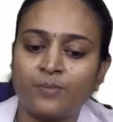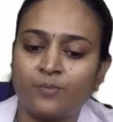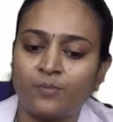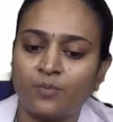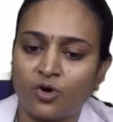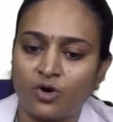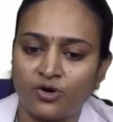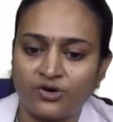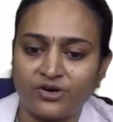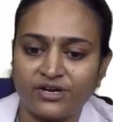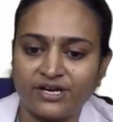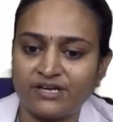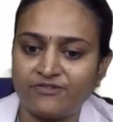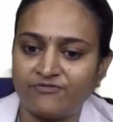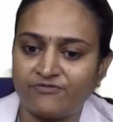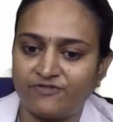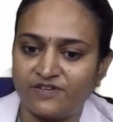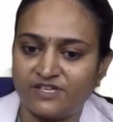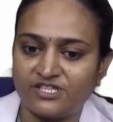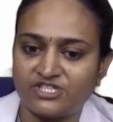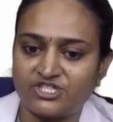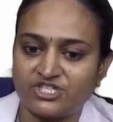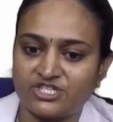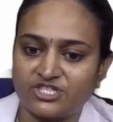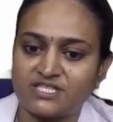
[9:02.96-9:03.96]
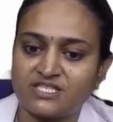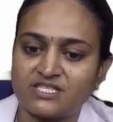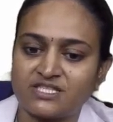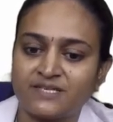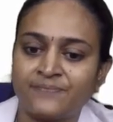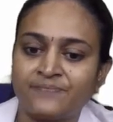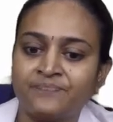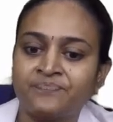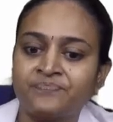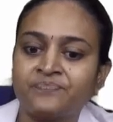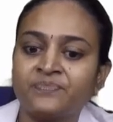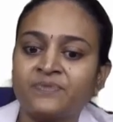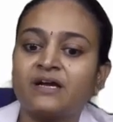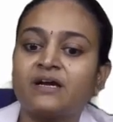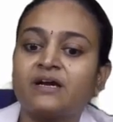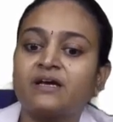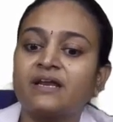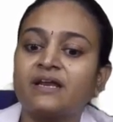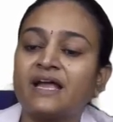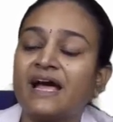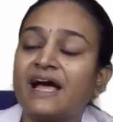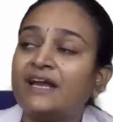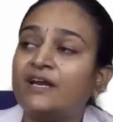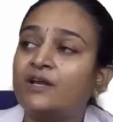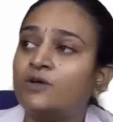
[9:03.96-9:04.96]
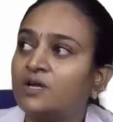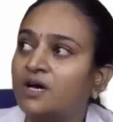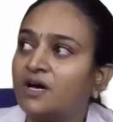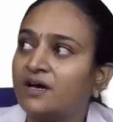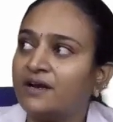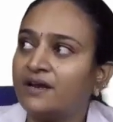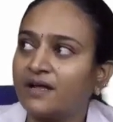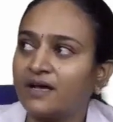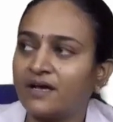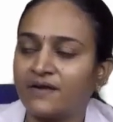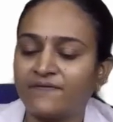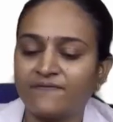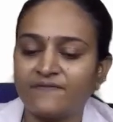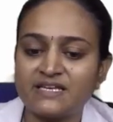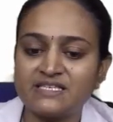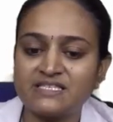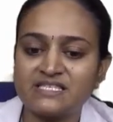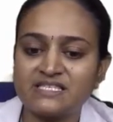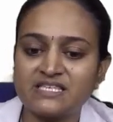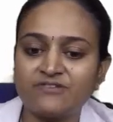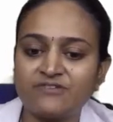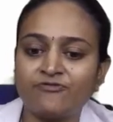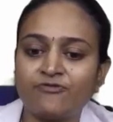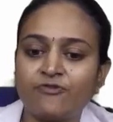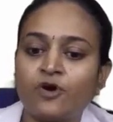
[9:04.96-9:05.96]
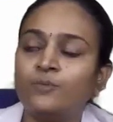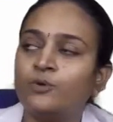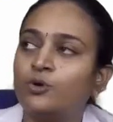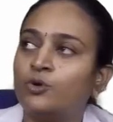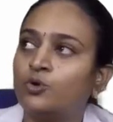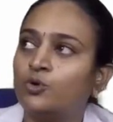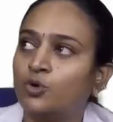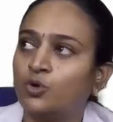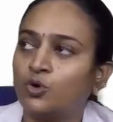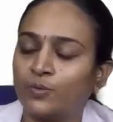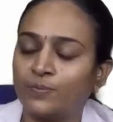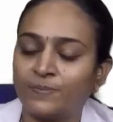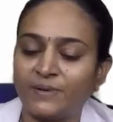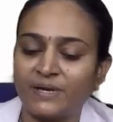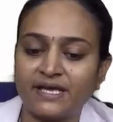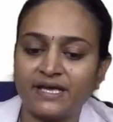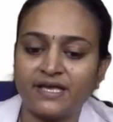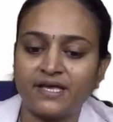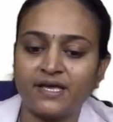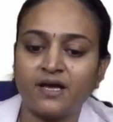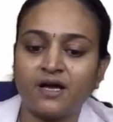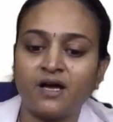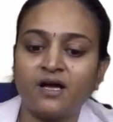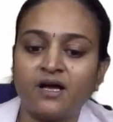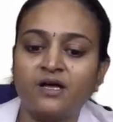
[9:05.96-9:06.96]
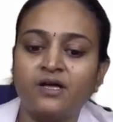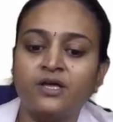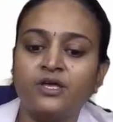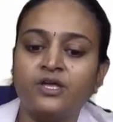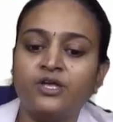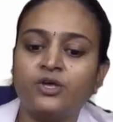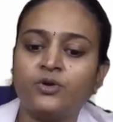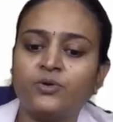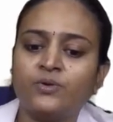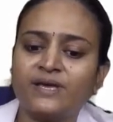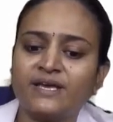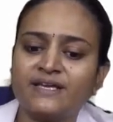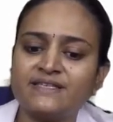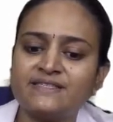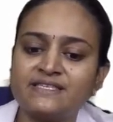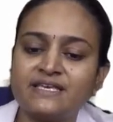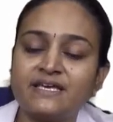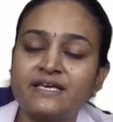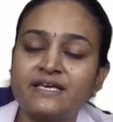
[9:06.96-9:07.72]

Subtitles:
or moderate features. Granular or verruciform leukoplakia, you can